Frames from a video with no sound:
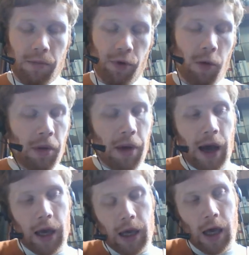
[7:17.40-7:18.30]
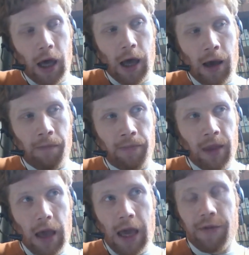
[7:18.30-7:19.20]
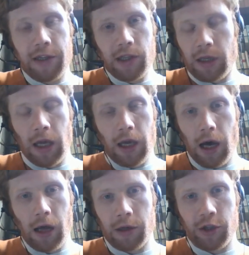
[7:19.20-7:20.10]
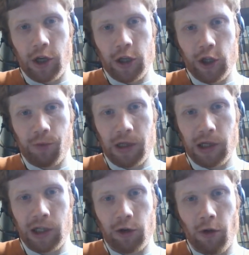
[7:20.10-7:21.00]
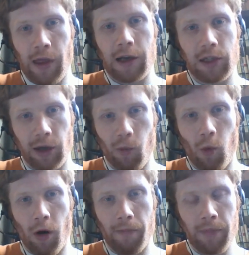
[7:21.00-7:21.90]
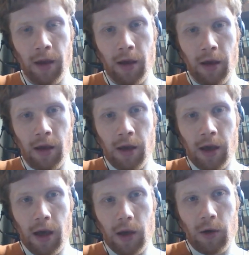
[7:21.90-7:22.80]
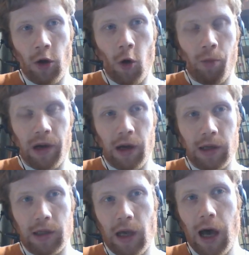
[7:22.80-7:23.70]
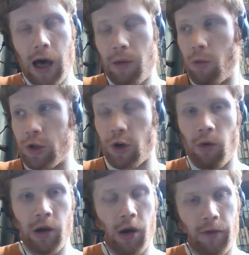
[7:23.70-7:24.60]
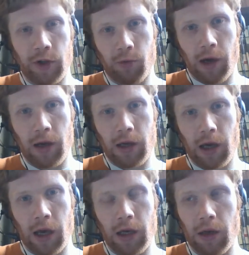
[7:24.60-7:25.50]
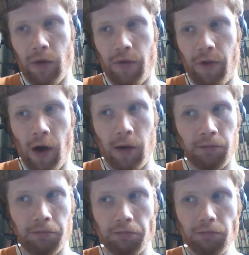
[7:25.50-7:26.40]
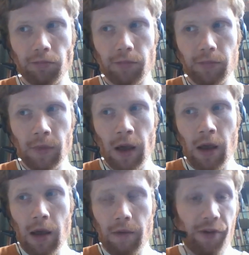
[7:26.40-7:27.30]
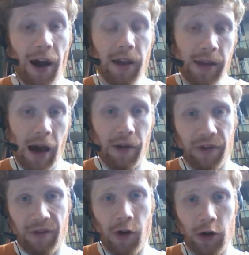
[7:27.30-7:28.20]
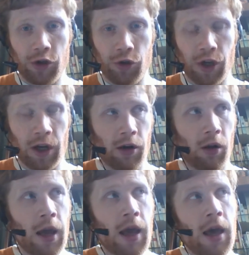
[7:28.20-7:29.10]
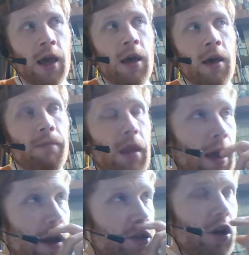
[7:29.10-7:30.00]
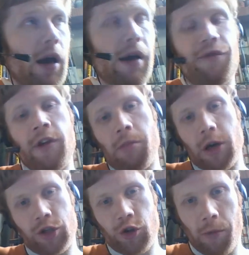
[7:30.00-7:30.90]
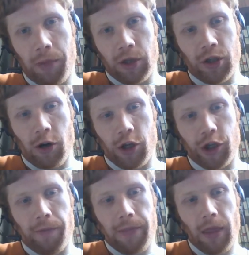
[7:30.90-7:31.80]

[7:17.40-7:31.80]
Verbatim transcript: problematic. Um, even Sadiq Khan has changed his position on that somewhat, you know, because Khan was going out of his way to kind of, um, frankly, I think, virtue signal. Here's how I feel about stop and search.